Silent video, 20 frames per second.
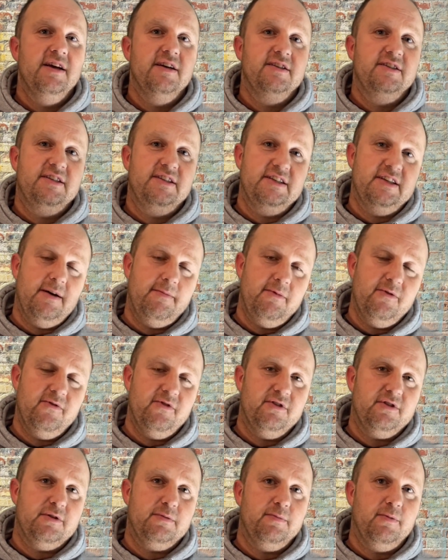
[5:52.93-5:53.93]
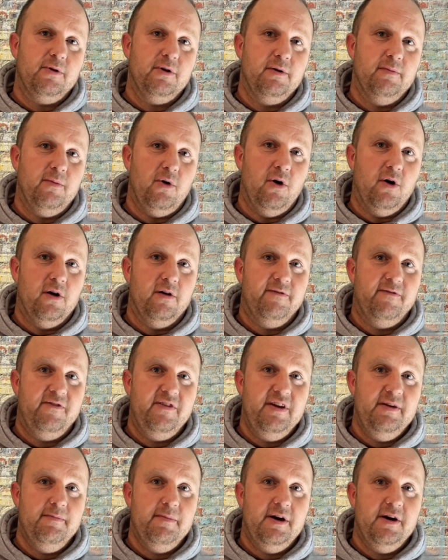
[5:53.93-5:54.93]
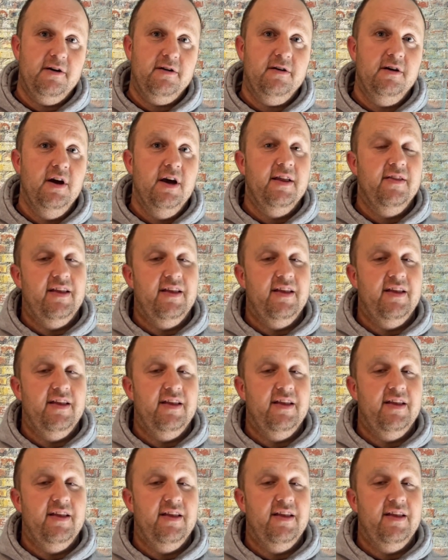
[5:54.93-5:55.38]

some of the sperm are female,